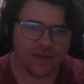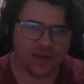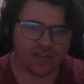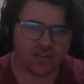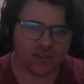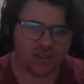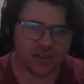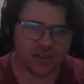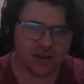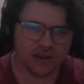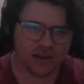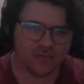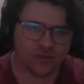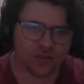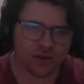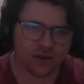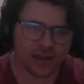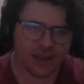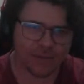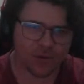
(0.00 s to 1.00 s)
they still
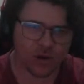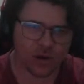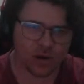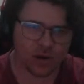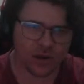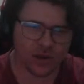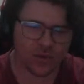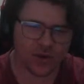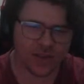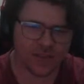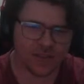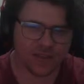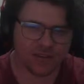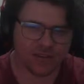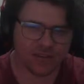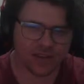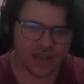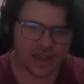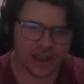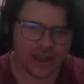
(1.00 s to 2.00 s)
have kept Collingwood in
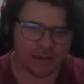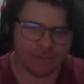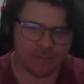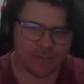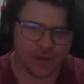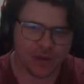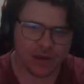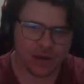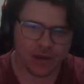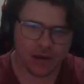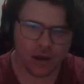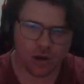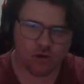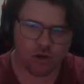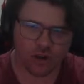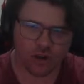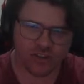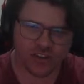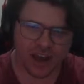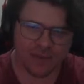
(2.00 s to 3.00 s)
this game.
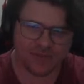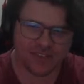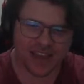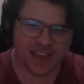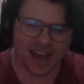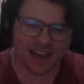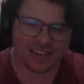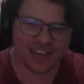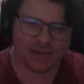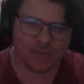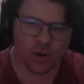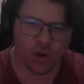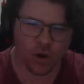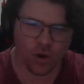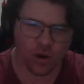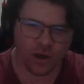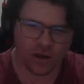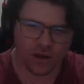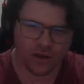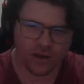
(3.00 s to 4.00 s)
Across comes Darcy
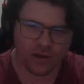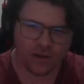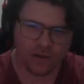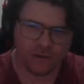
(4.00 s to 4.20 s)
Moore.